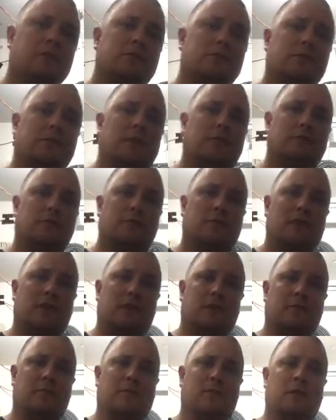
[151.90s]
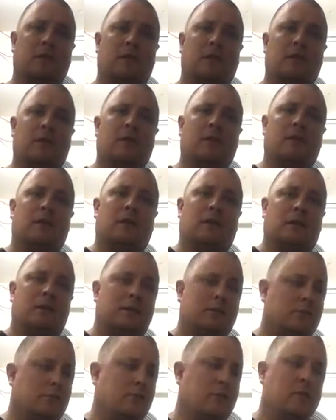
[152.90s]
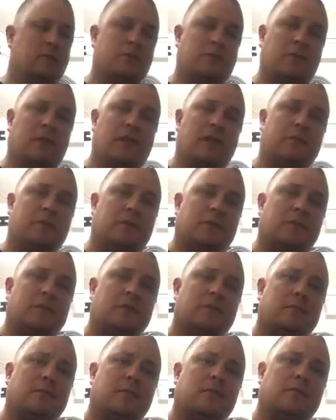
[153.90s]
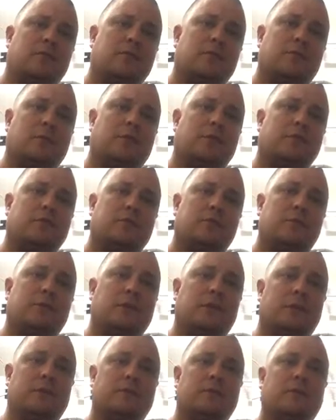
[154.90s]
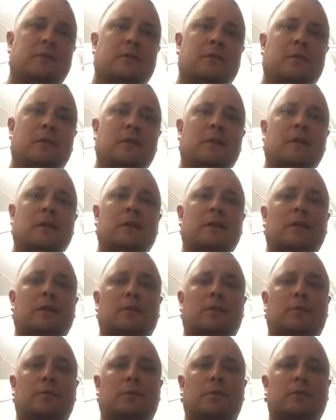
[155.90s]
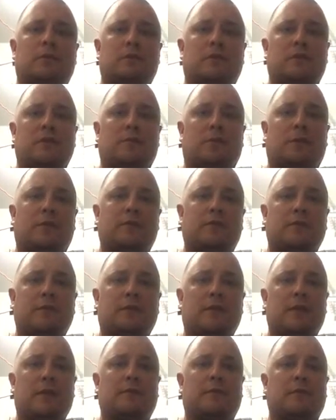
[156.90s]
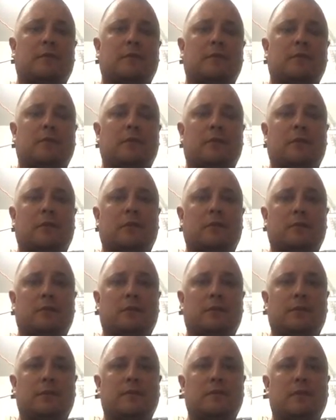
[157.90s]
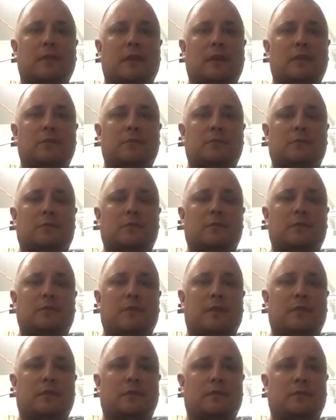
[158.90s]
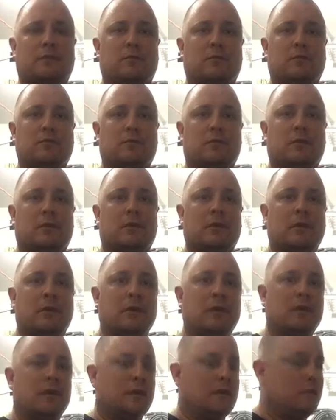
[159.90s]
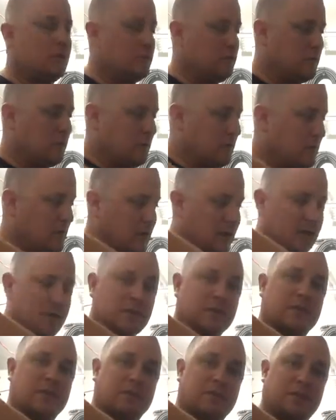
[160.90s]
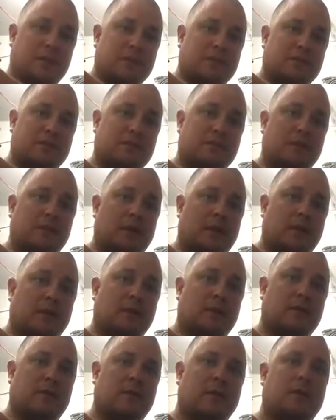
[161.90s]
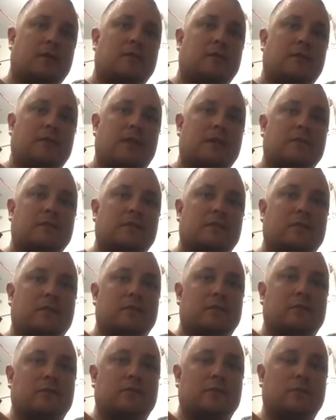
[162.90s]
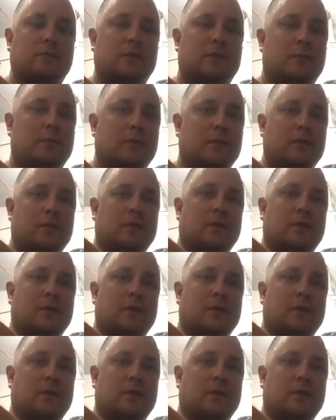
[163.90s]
So that's your aim. So as you're aiming, you want to squeeze. When you depress the lever, you're going to release the agent from the fire extinguisher. And then you're going to aim at the base of the fire, and the last thing is sweep.